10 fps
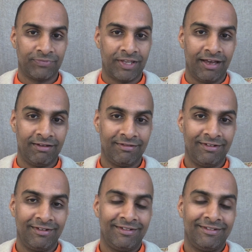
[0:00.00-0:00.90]
Yeah?
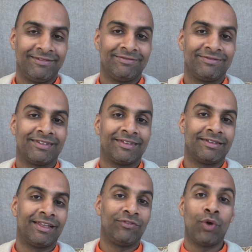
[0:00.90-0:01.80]

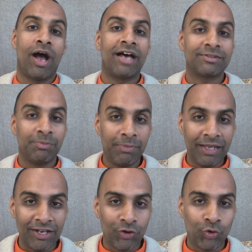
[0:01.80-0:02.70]
If you ask
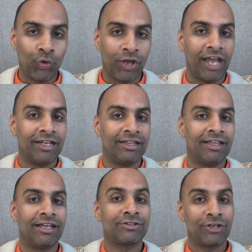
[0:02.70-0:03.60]
me to cook
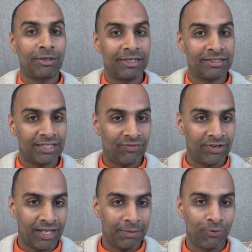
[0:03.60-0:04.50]
anything, it's going to be a
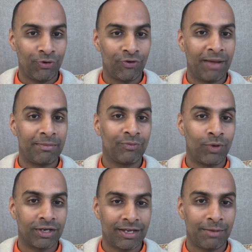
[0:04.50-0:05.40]
7-day program, and
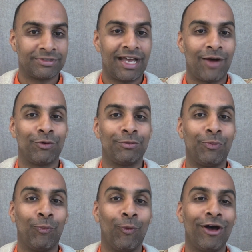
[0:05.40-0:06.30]
what comes out will be
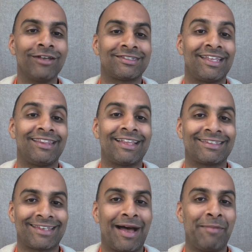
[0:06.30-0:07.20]
worse than that
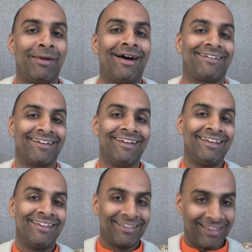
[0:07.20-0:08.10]
sambar
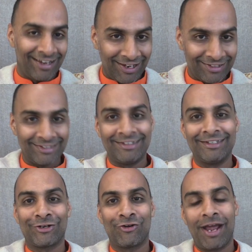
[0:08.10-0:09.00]
that I just
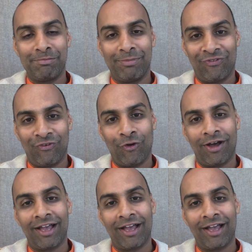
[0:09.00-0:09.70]
described before.